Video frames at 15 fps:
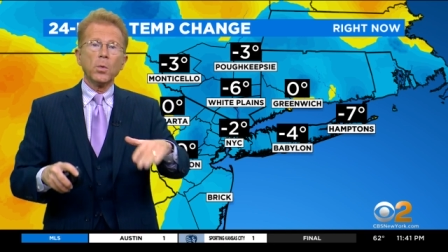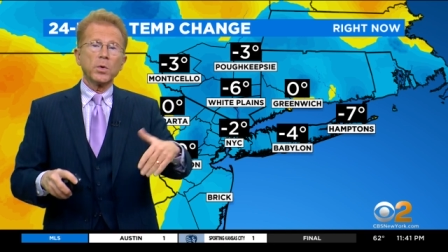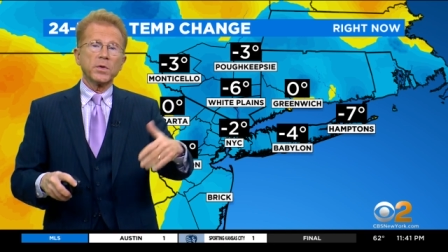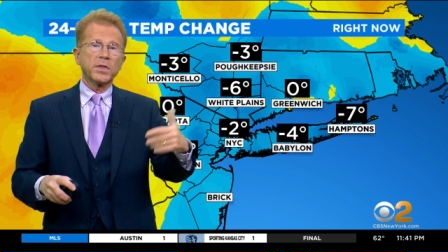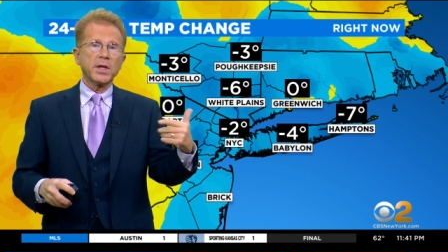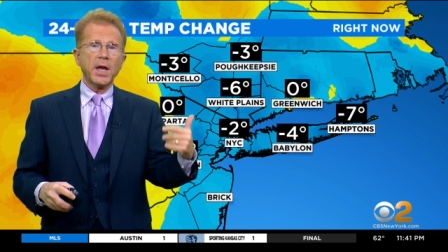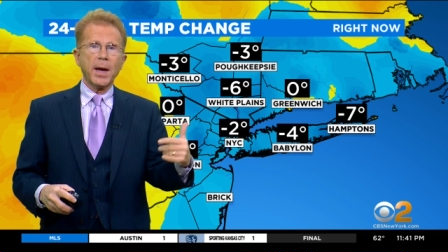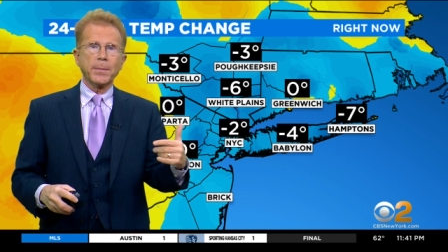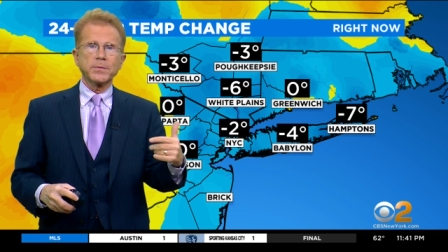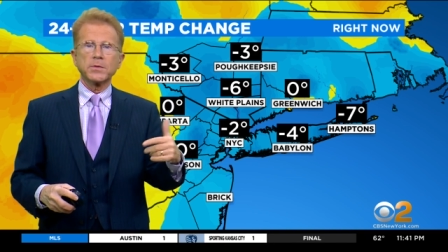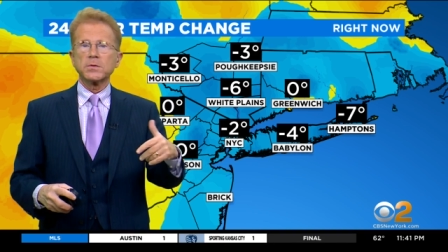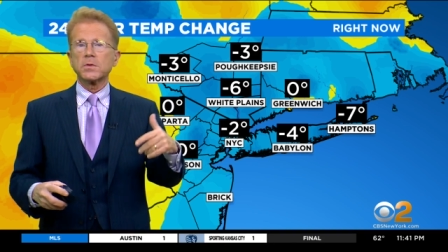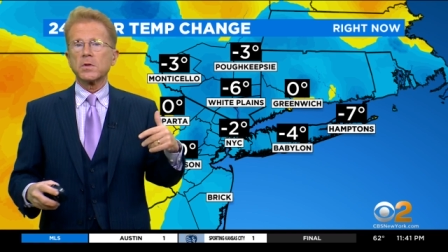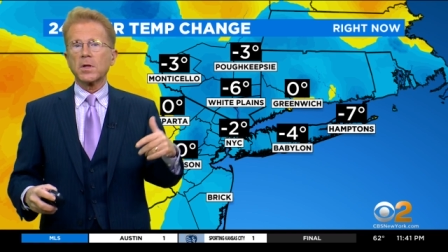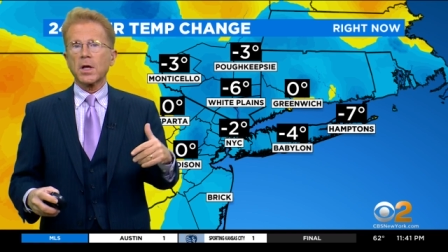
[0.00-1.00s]
With the
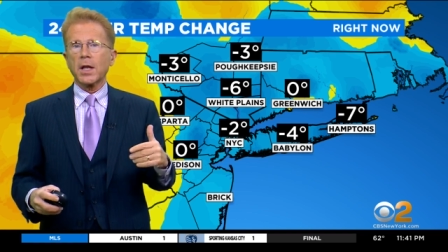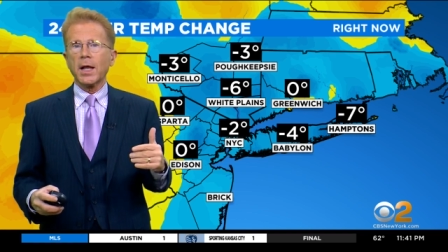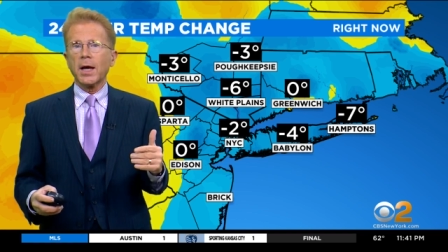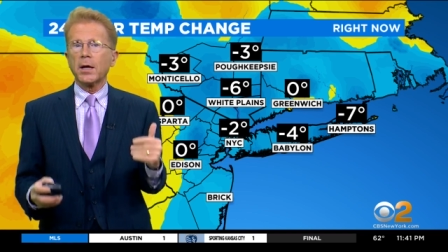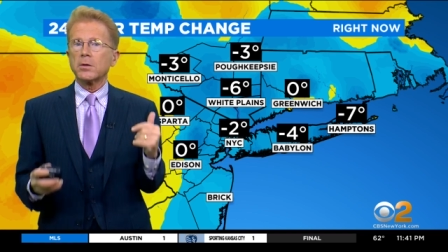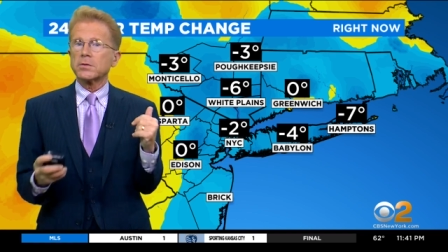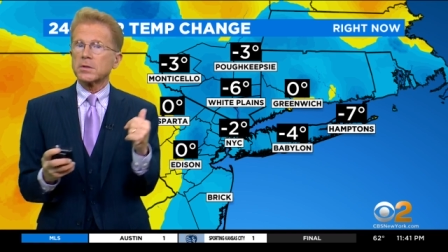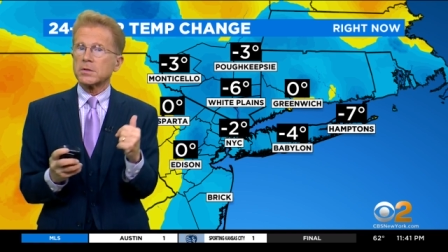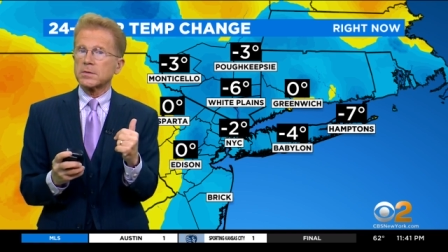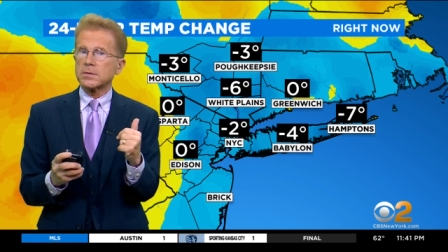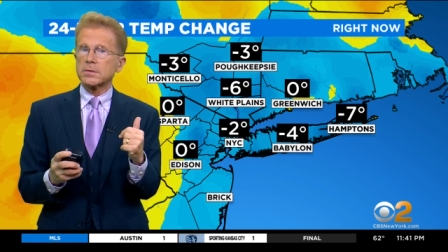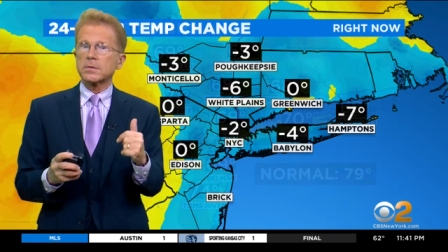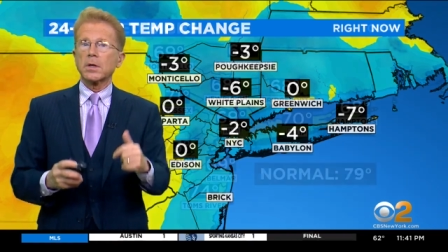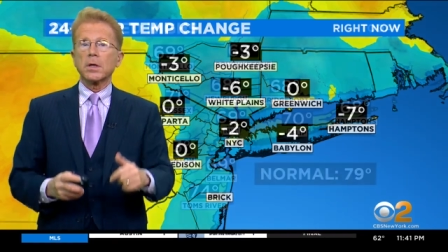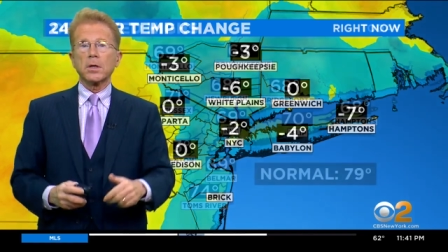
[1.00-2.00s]
absence of the clouds,
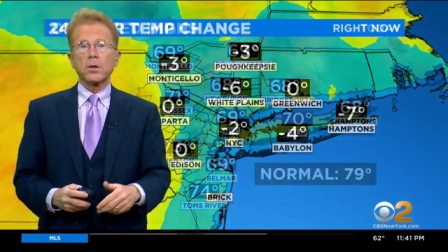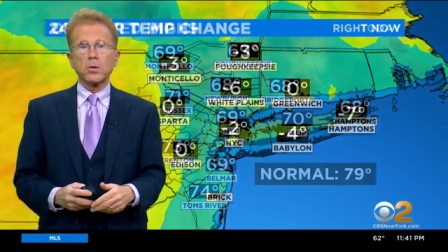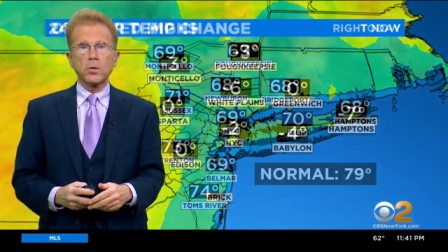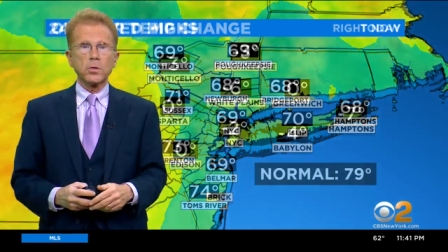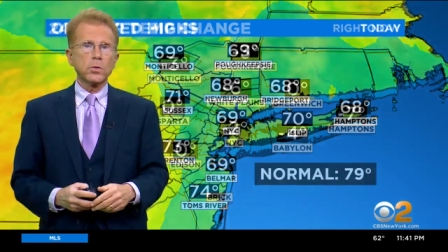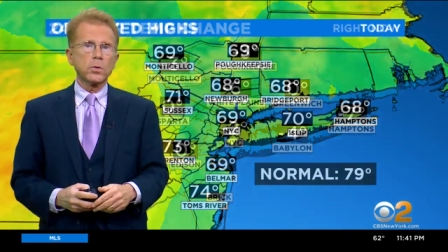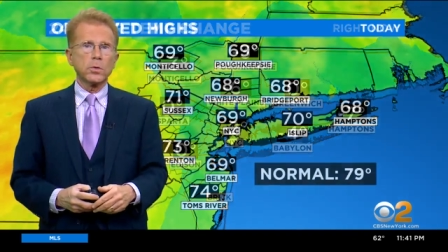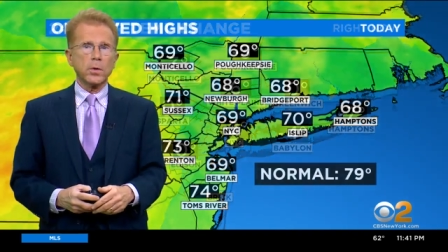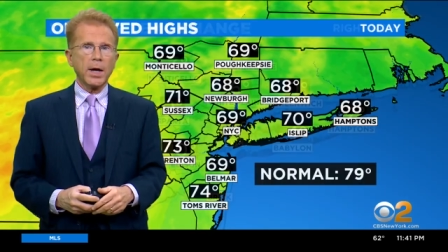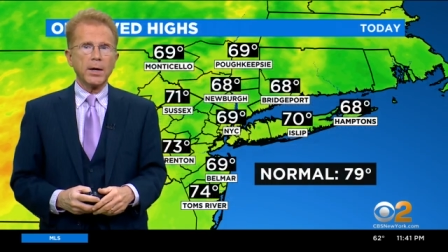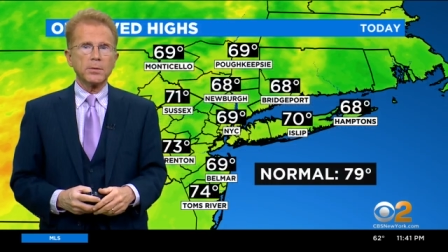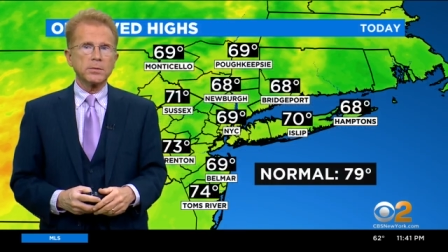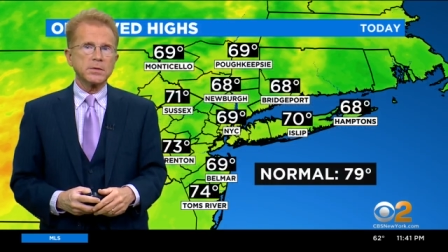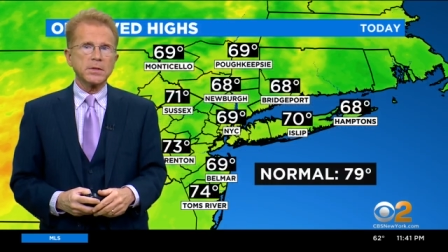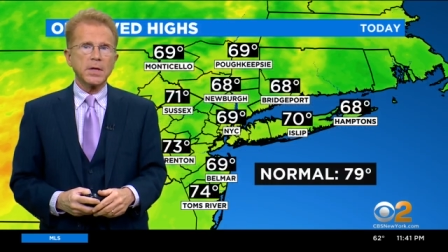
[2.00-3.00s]
it's a little cooler
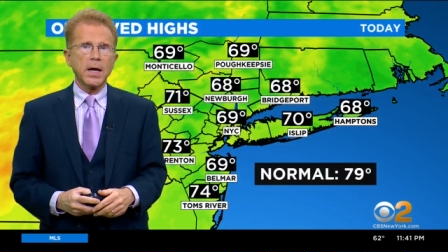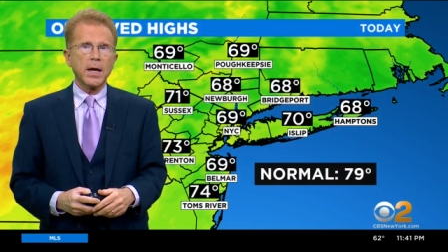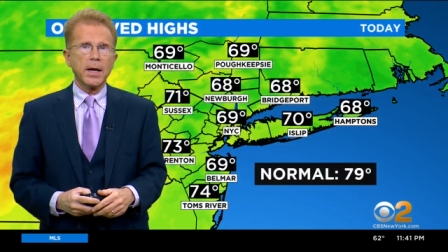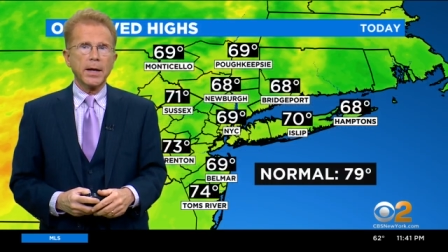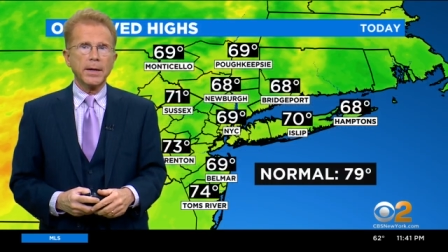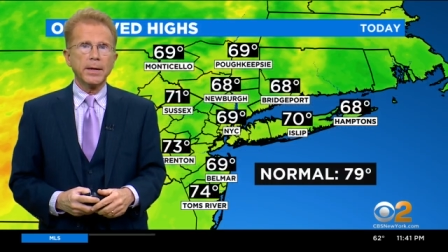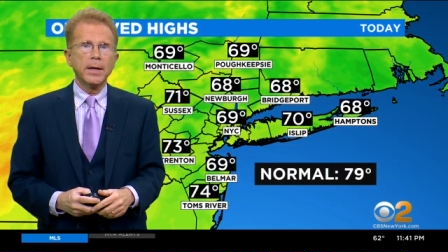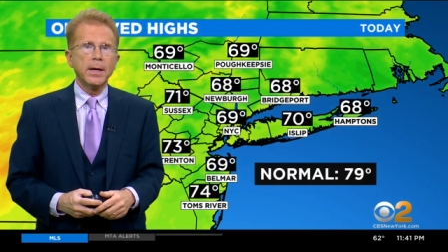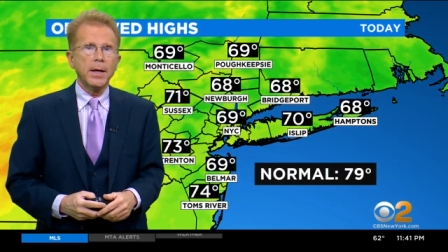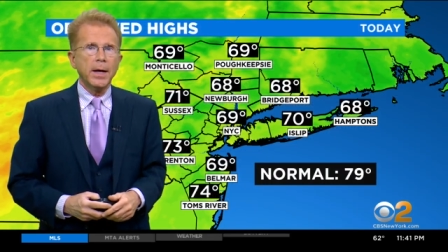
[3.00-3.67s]
outside.